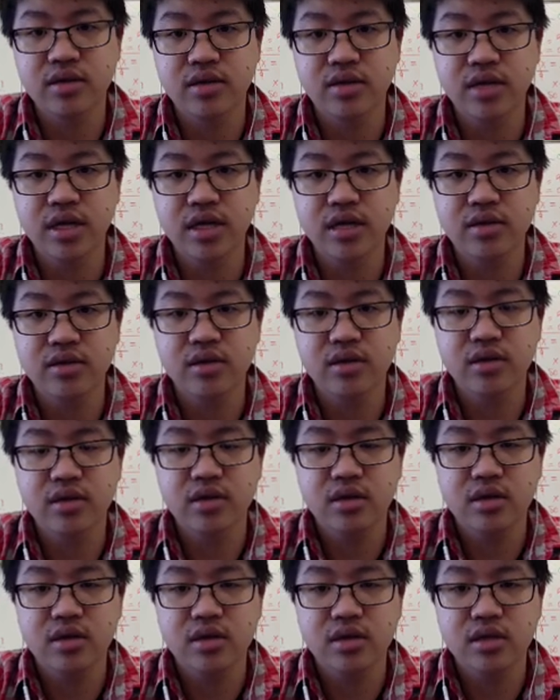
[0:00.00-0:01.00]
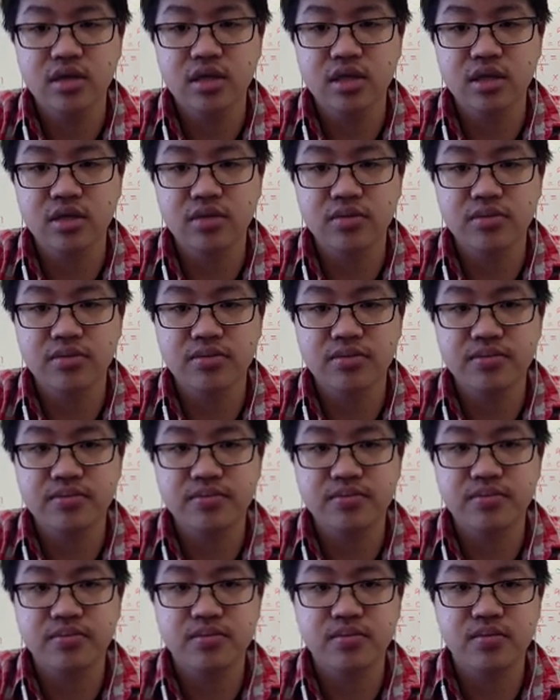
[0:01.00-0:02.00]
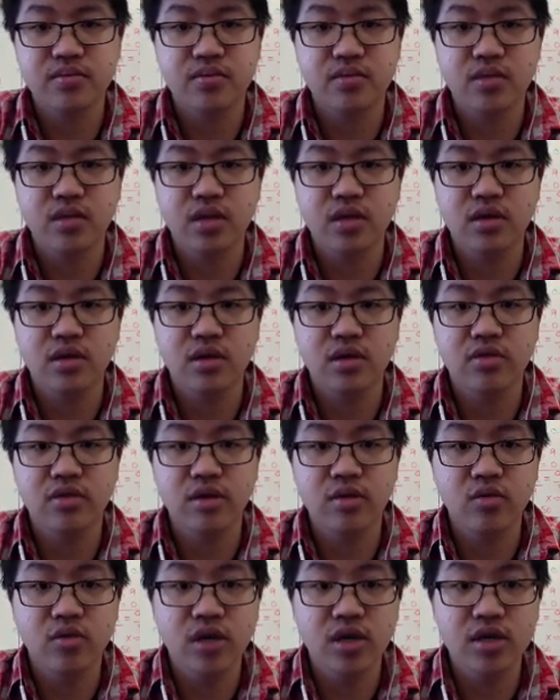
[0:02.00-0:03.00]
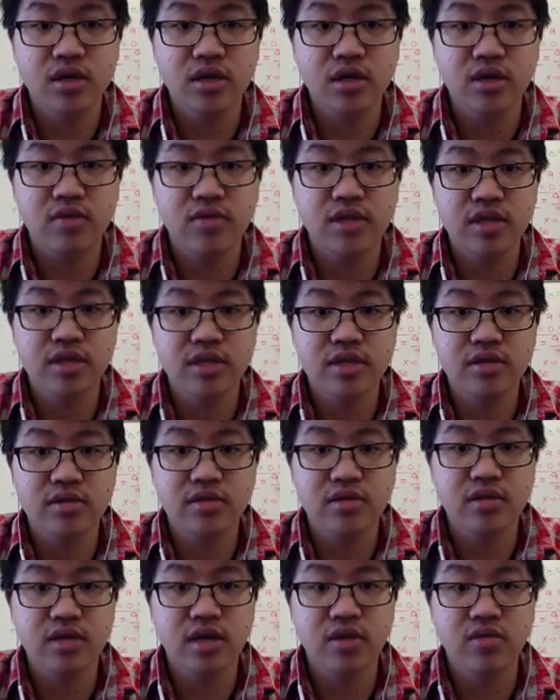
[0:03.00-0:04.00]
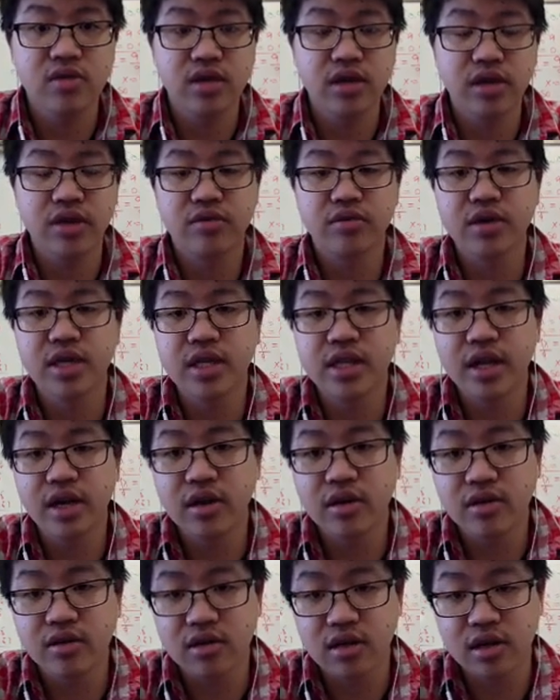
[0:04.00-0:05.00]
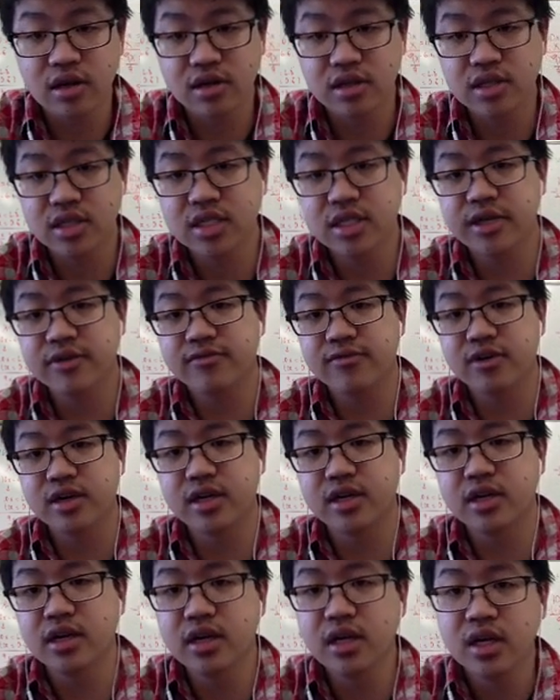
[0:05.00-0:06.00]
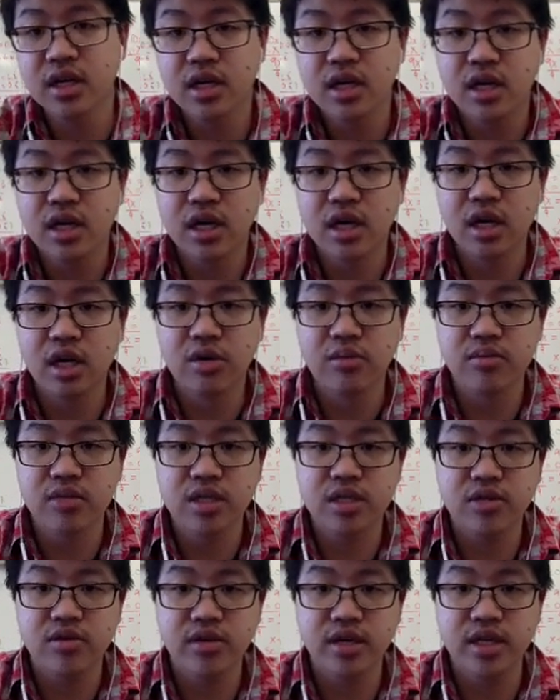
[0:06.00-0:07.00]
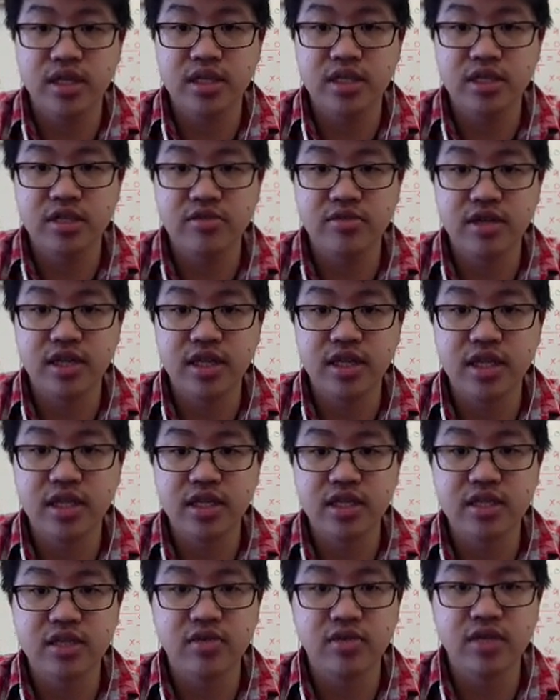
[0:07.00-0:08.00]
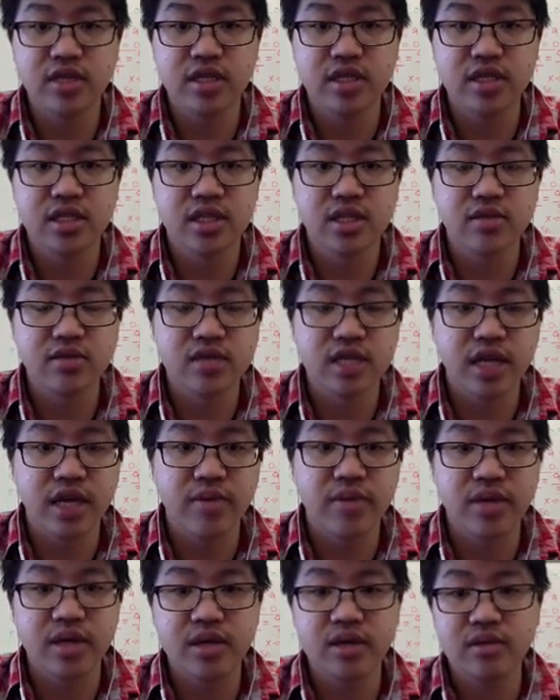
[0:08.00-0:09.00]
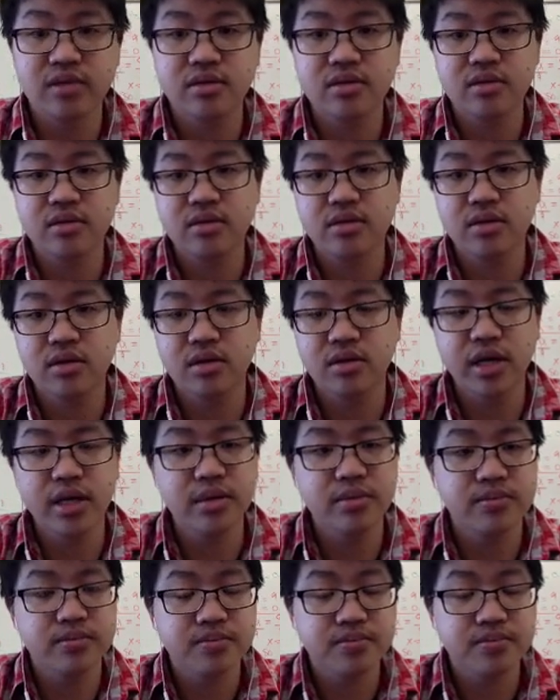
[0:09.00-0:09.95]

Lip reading: Okay? So, God ray 1, God ray 2, God ray 3, they all are different. Let's go ahead and screen these so we can see what's happening. All right?